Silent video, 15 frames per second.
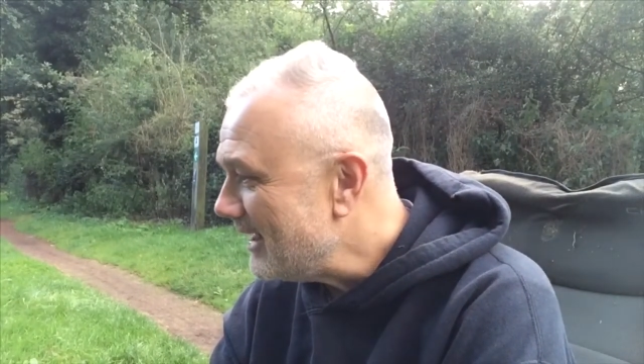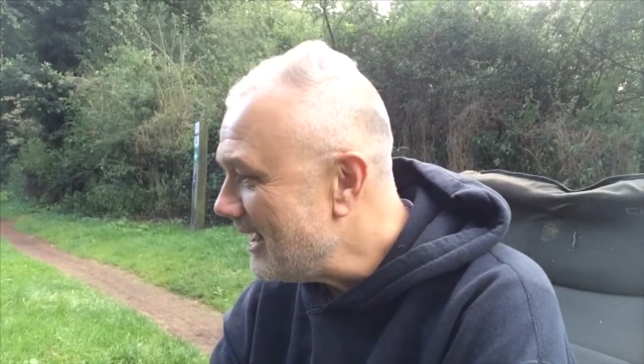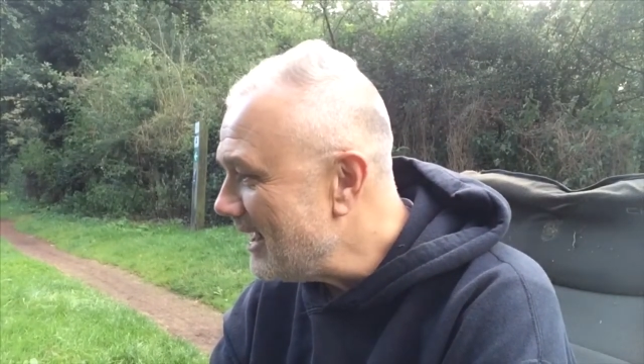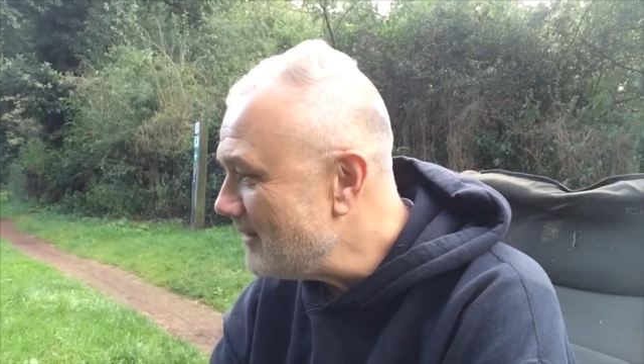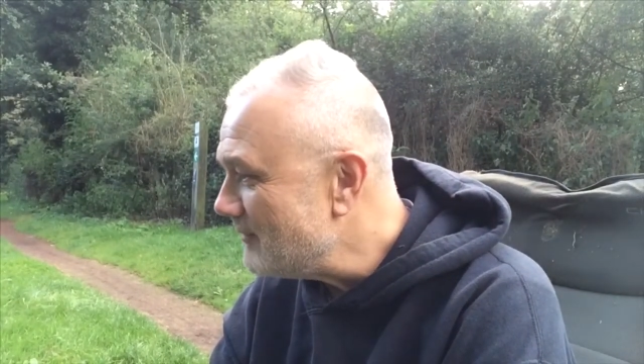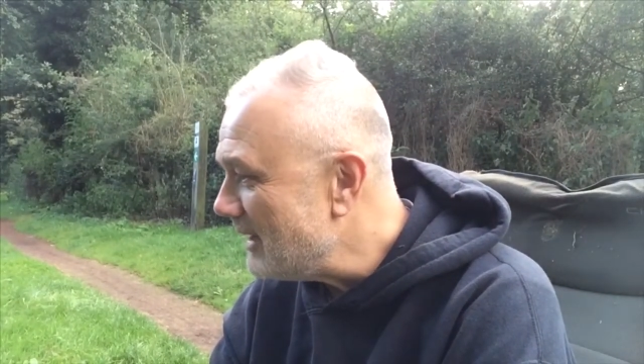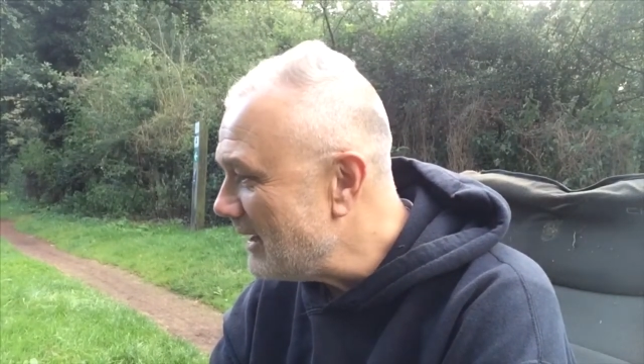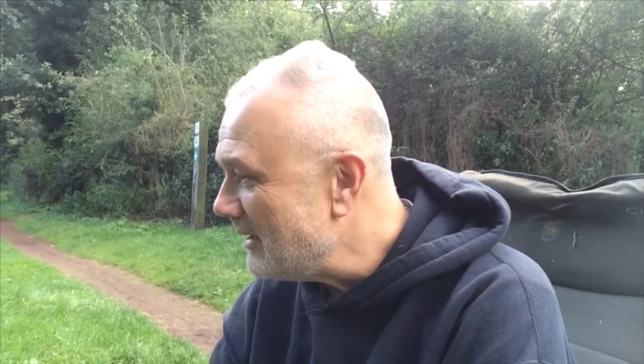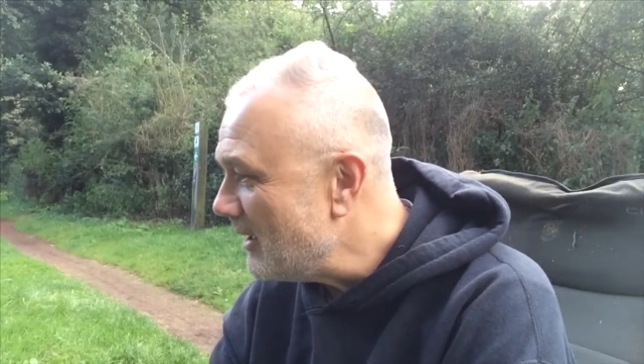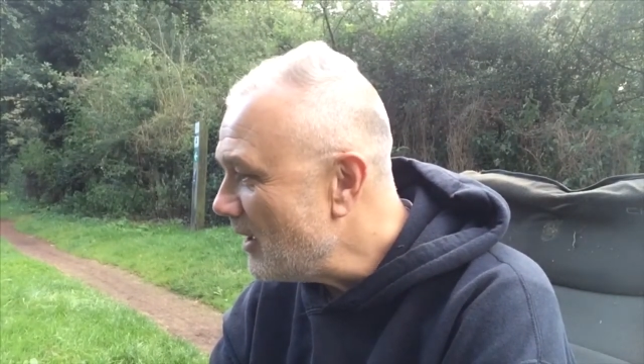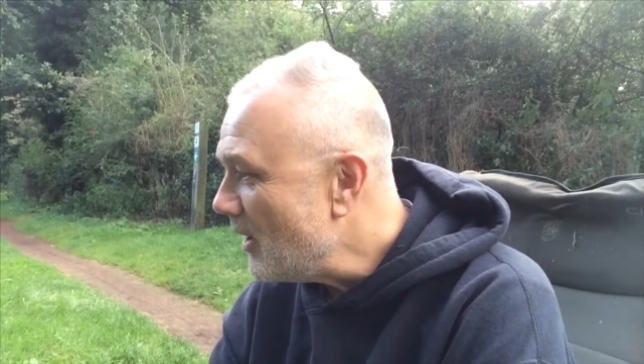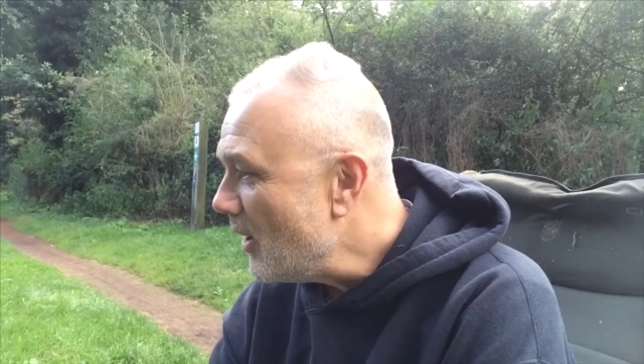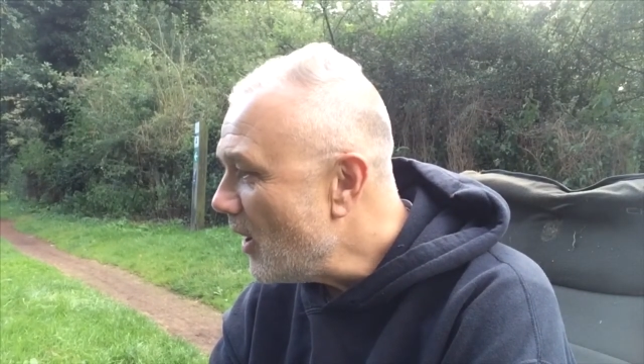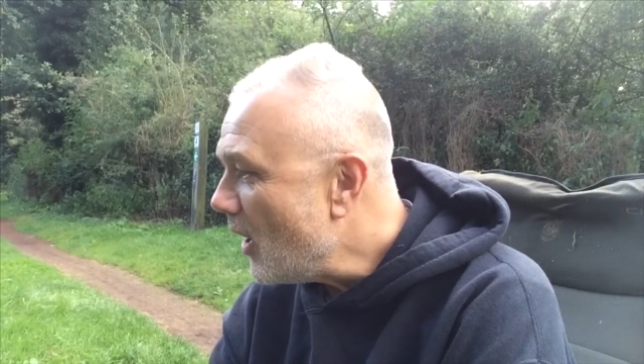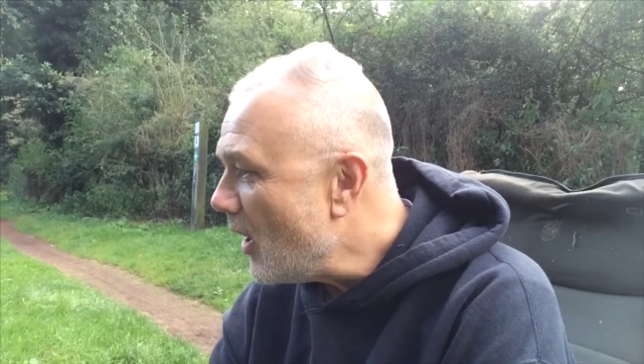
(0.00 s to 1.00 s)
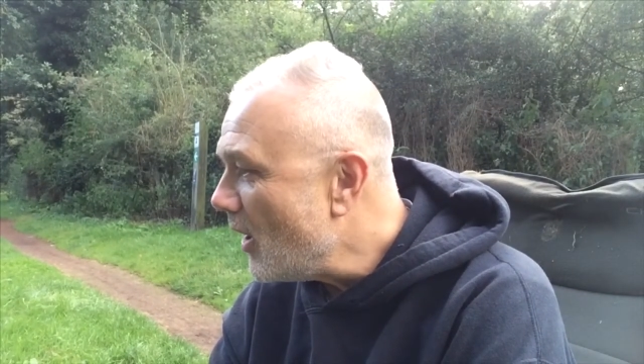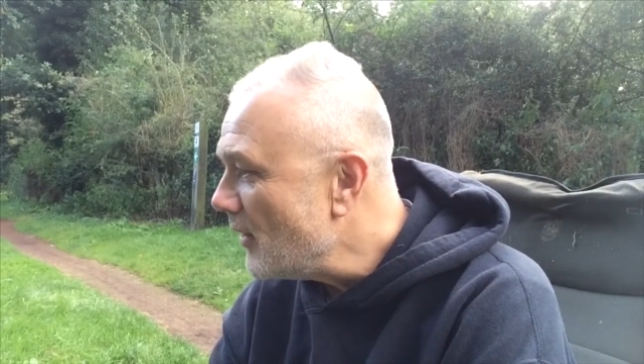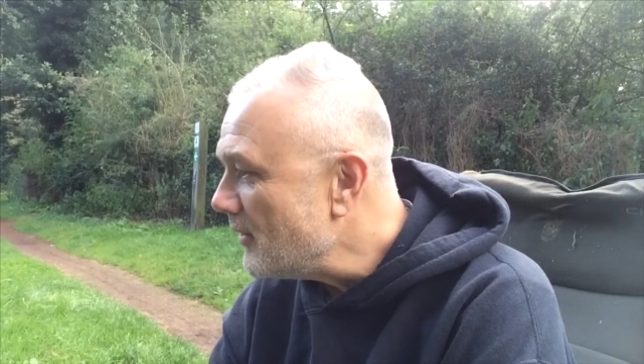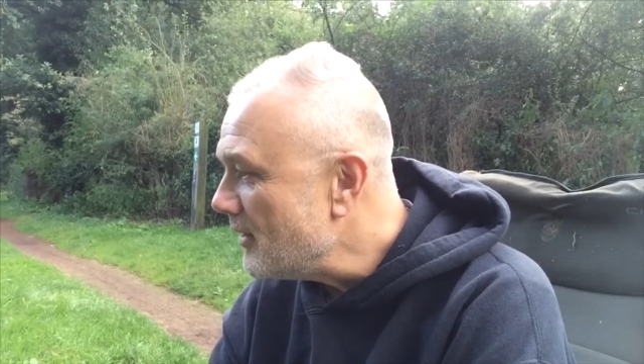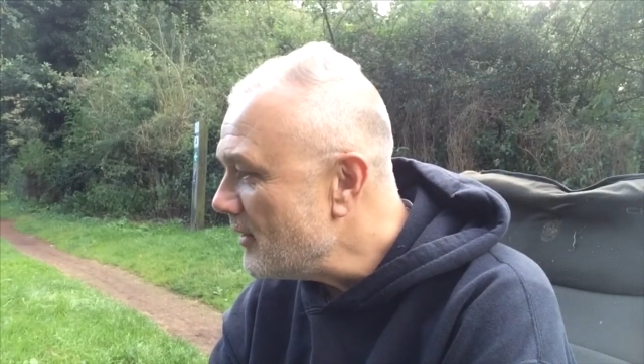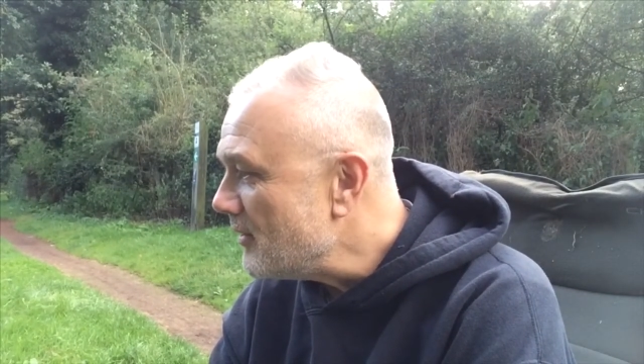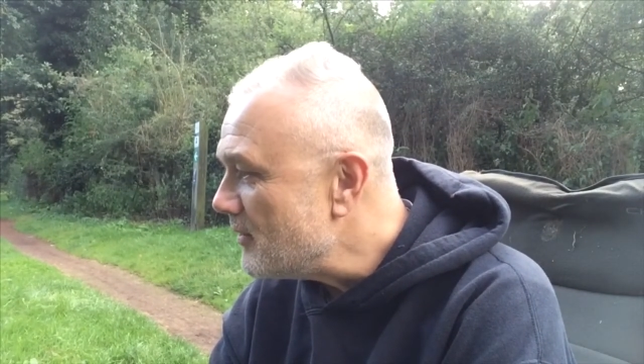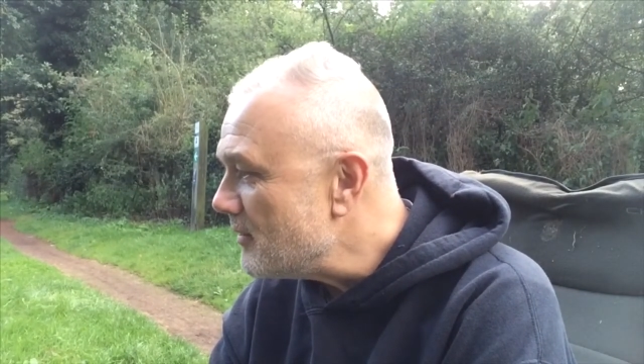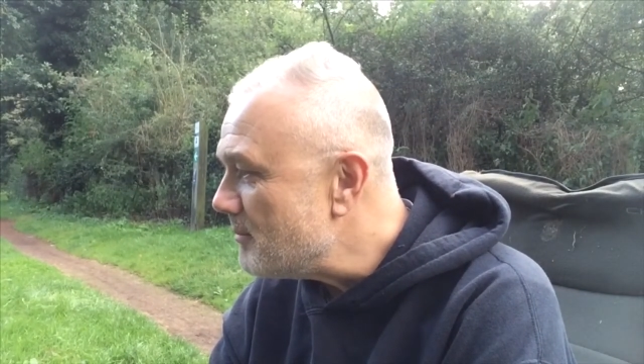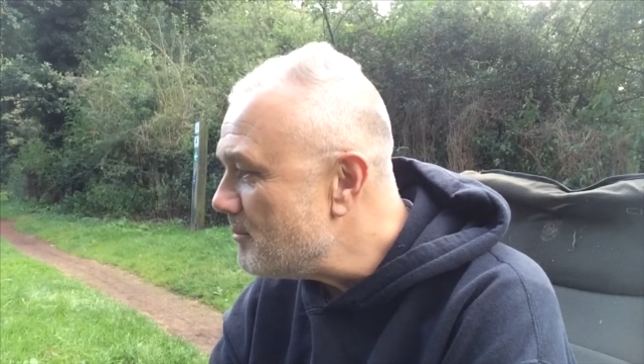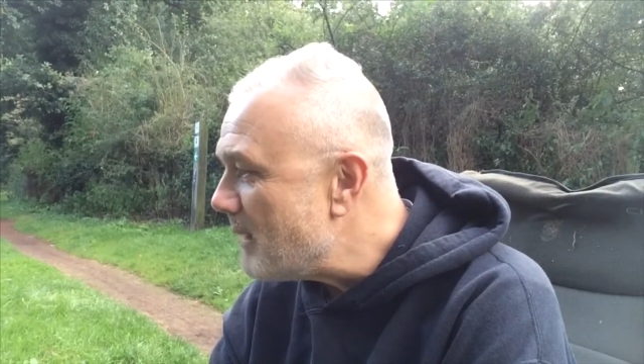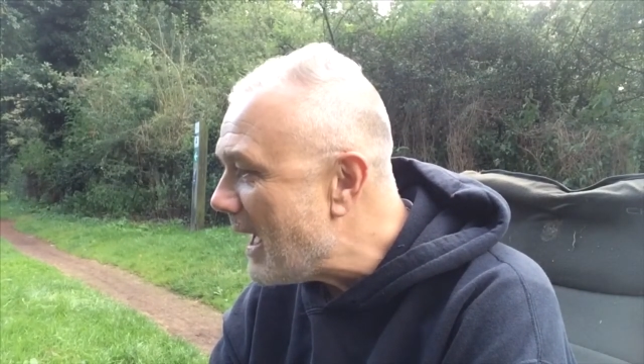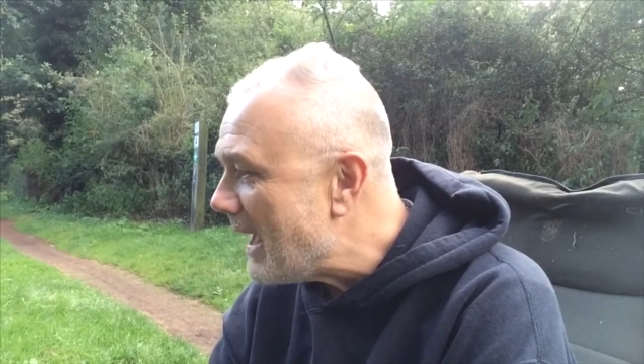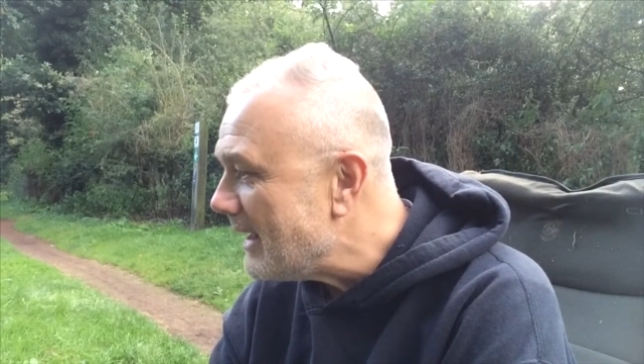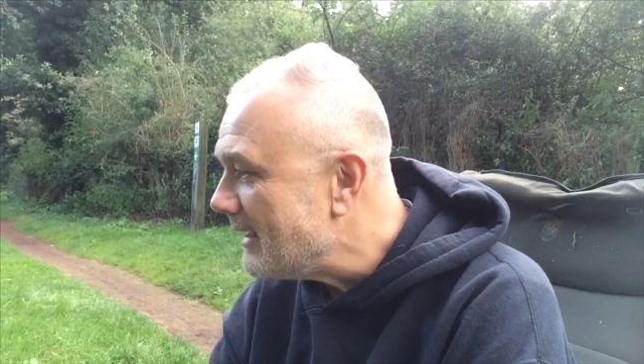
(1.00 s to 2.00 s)
evening on the
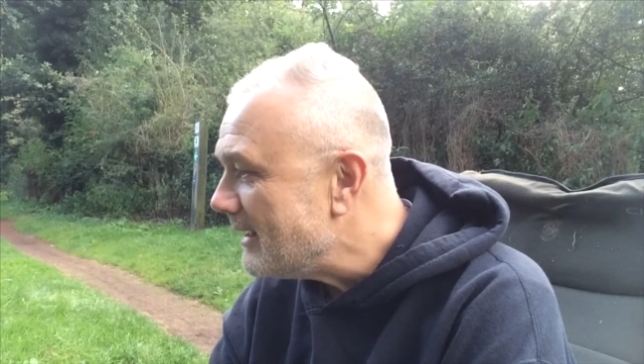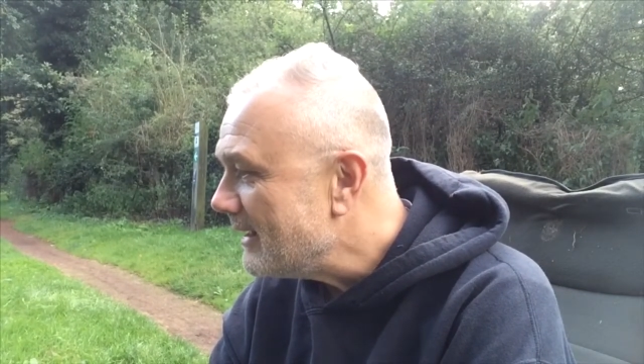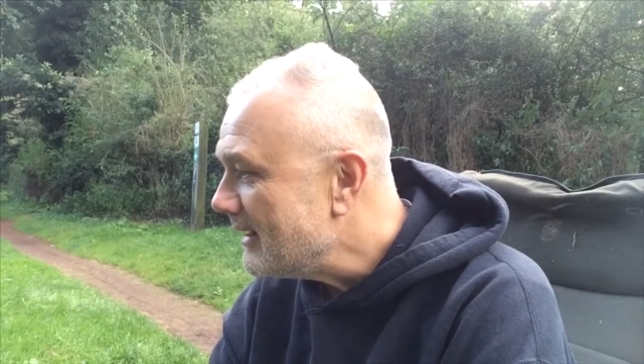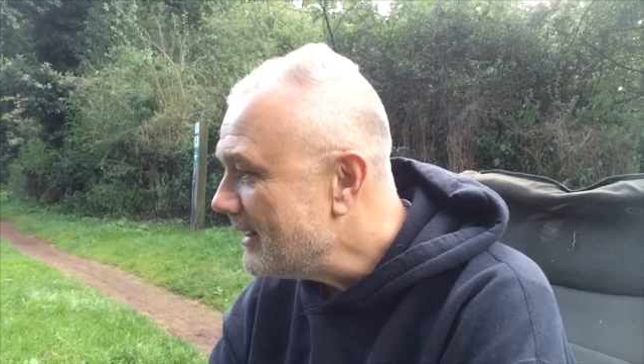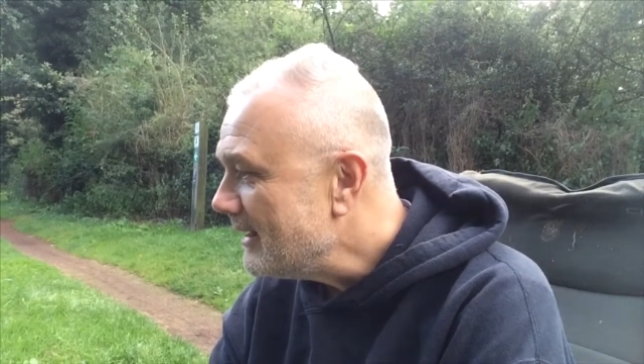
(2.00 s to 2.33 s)
bank,